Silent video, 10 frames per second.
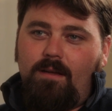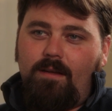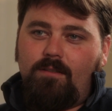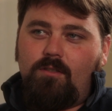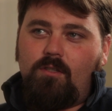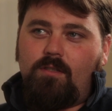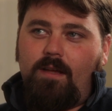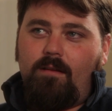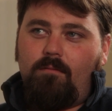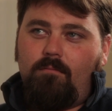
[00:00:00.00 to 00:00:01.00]
It's just
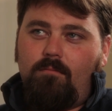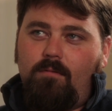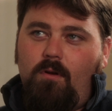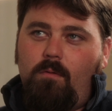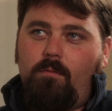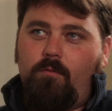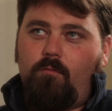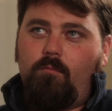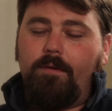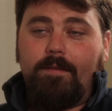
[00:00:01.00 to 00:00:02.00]
that Noah was
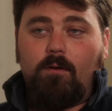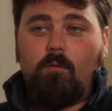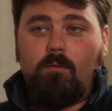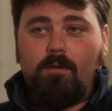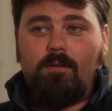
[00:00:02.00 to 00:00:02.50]
really old.